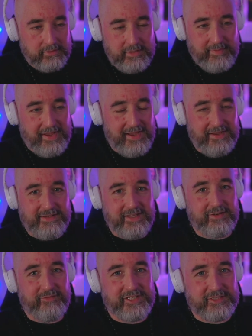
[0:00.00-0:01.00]
Yeah, but how are they
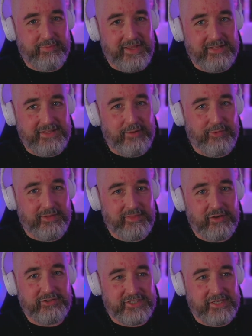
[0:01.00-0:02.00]
going to explain that one,
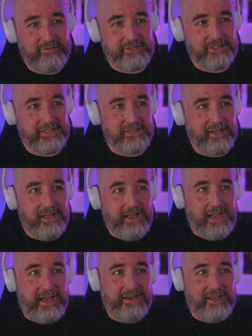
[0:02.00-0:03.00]
though? Seriously,
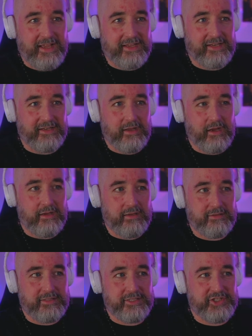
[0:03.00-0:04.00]
how the heck
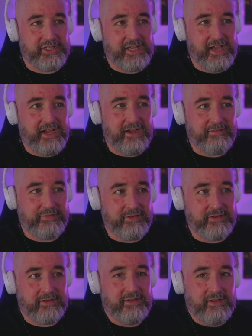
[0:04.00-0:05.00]
did she get out of
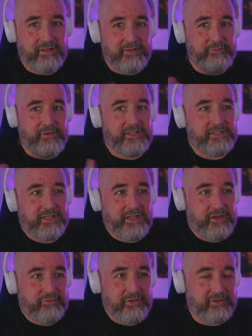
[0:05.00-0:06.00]
the, the things and
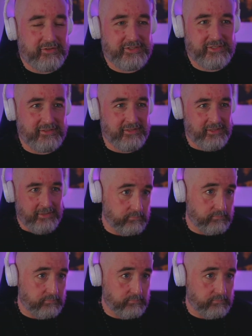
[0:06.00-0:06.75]
kill the doctor?